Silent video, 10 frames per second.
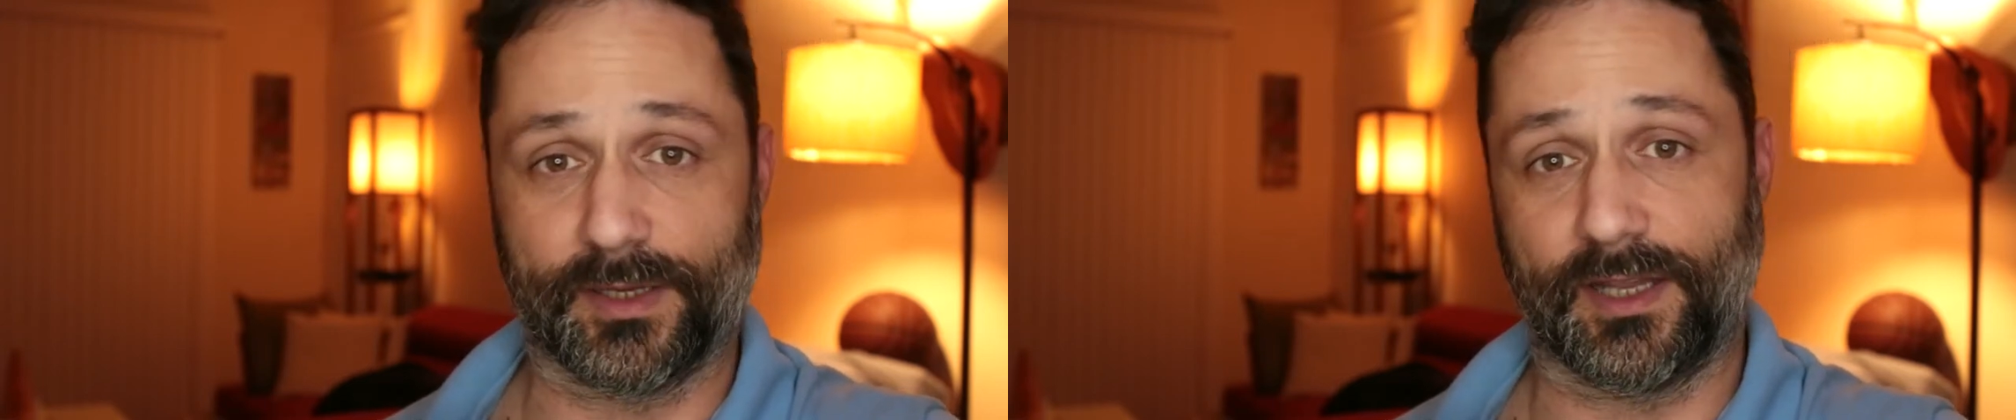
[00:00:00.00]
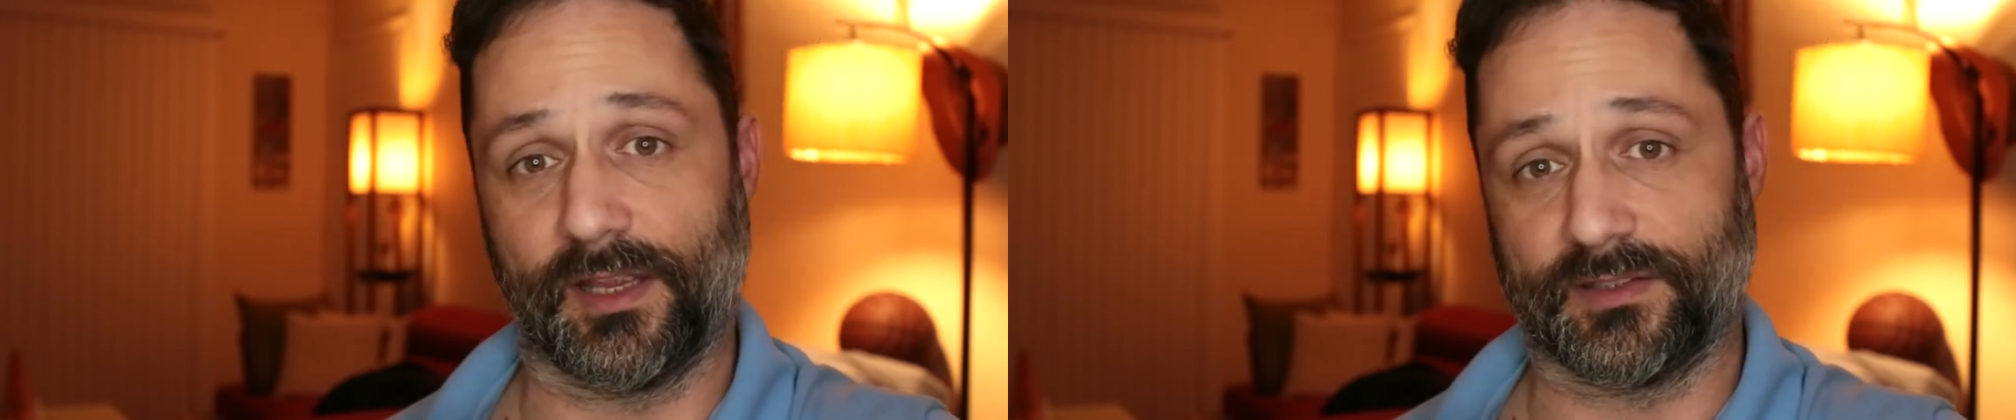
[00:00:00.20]

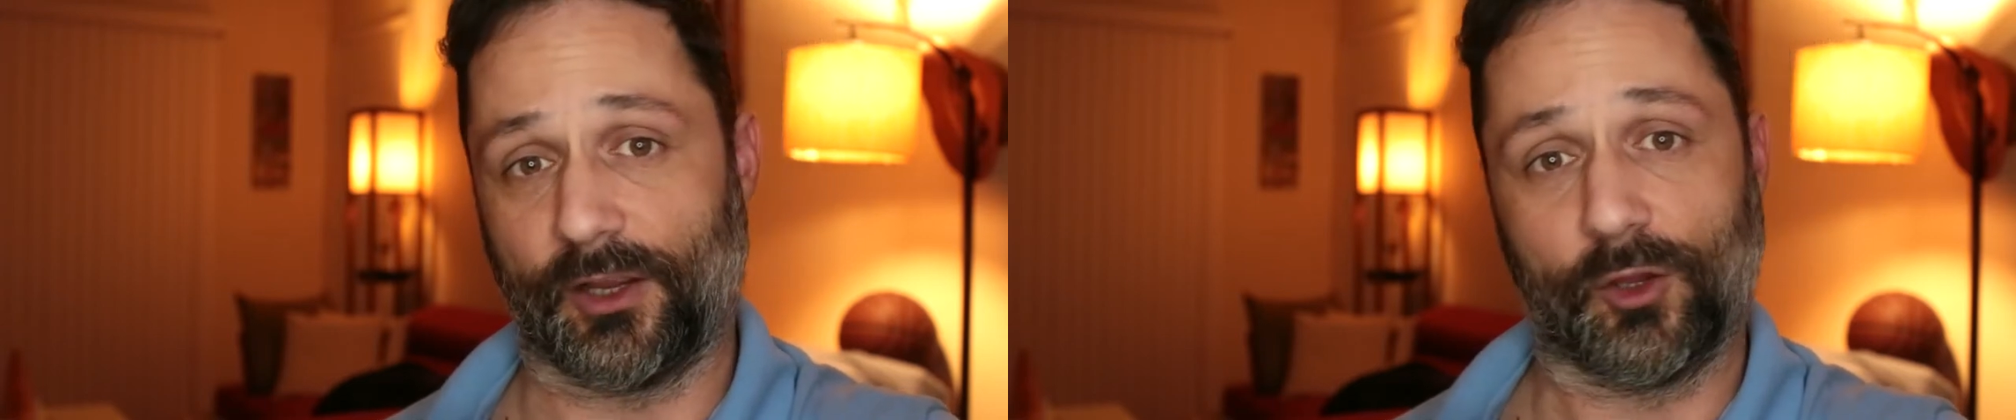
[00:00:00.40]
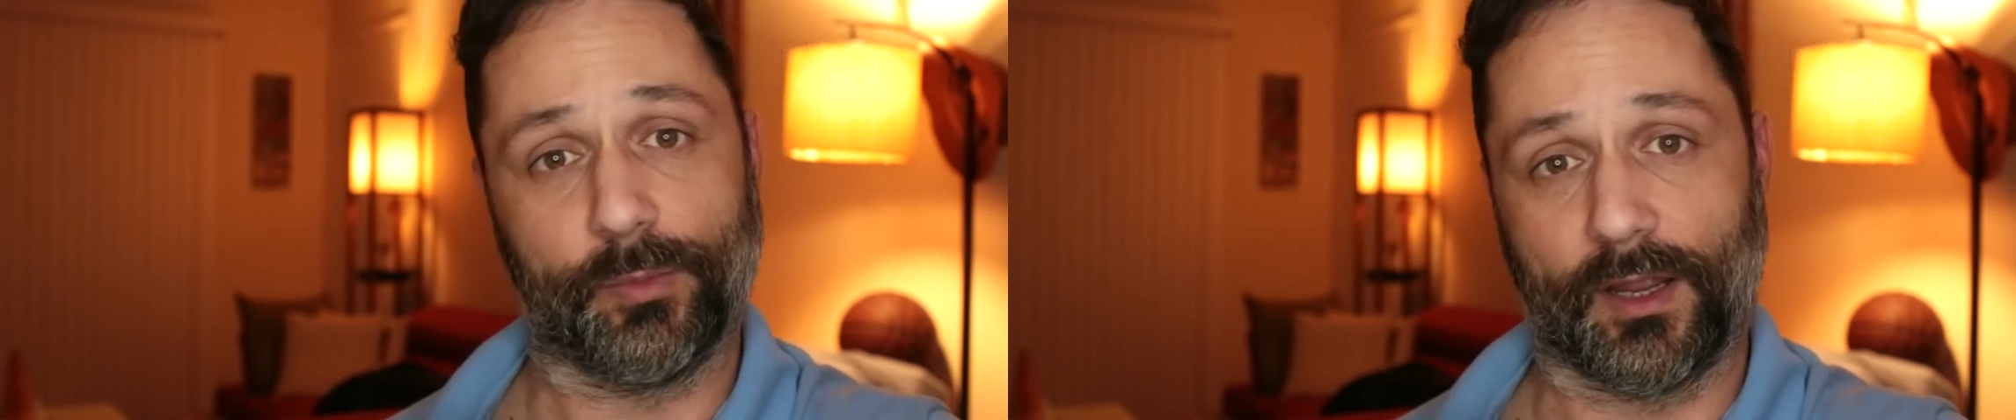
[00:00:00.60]
my day is
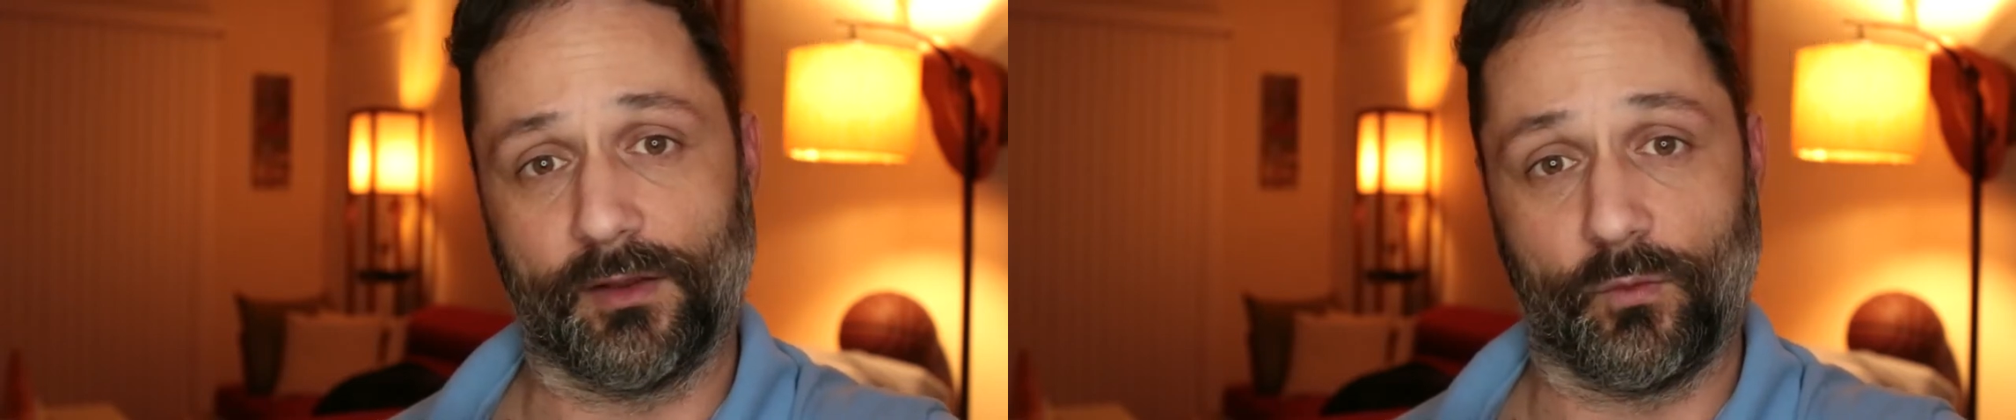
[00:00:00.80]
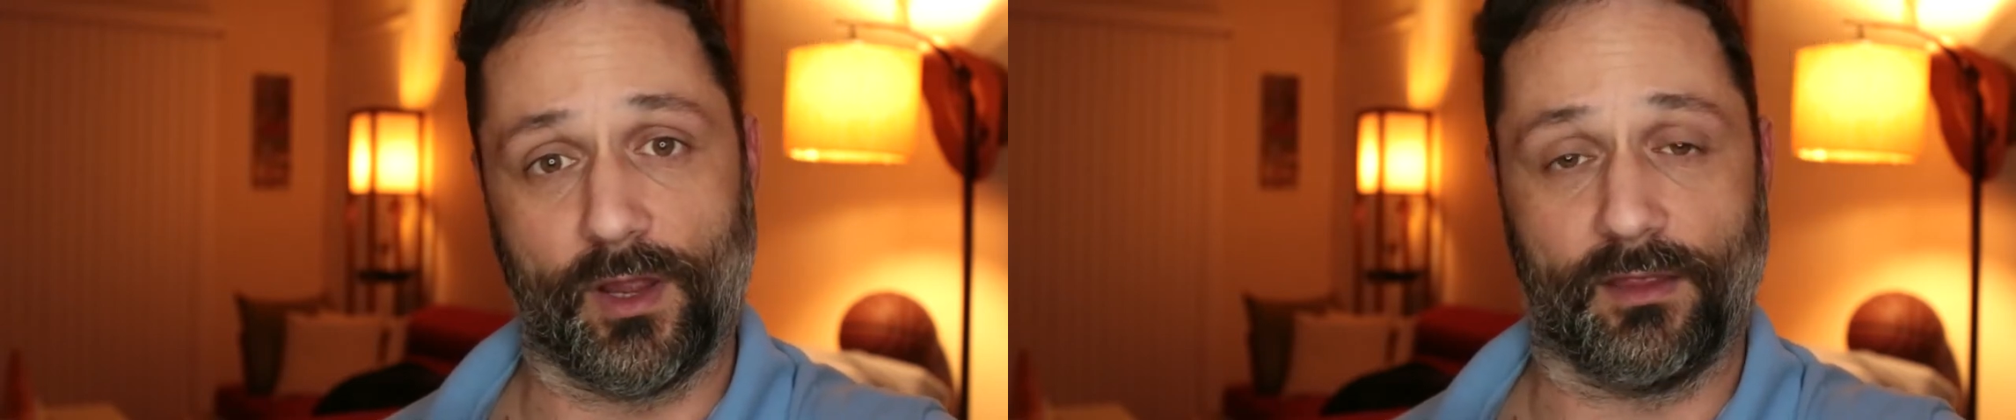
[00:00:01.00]

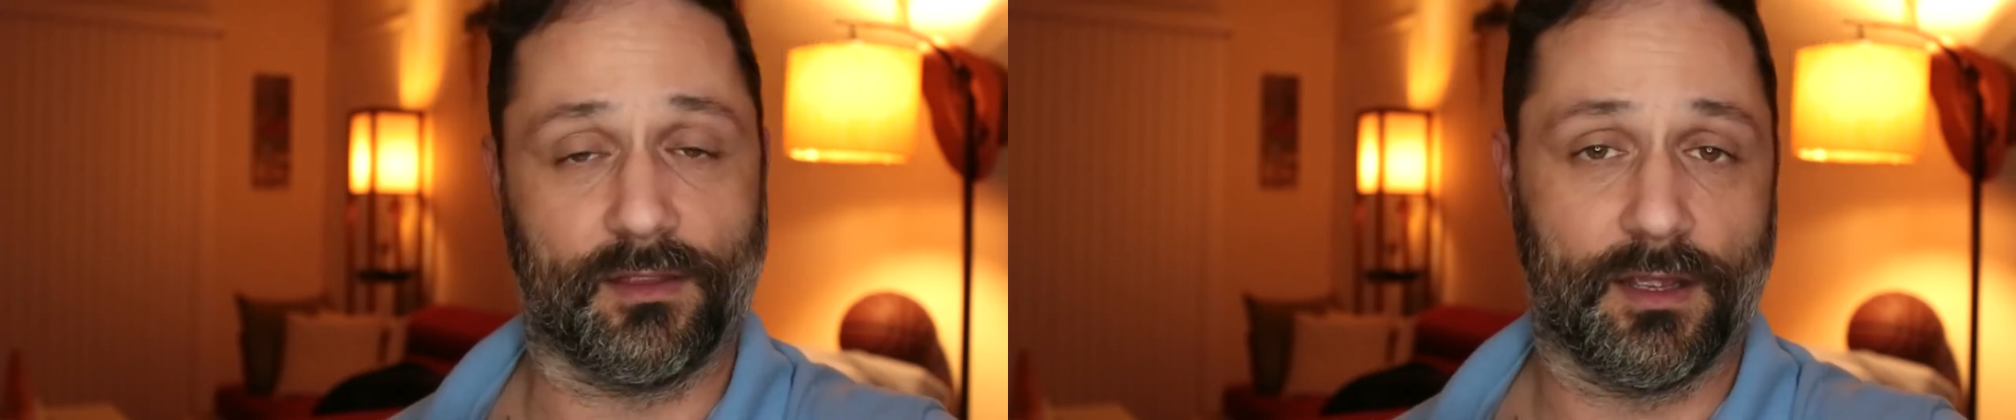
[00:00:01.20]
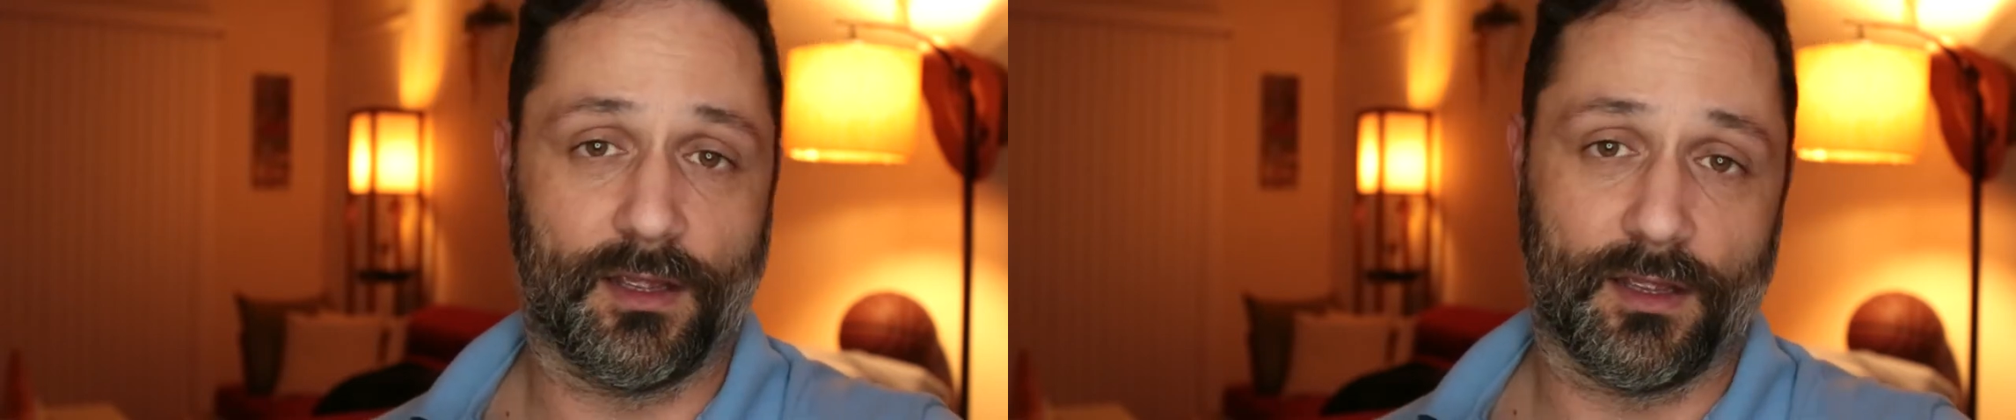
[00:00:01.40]
occupied with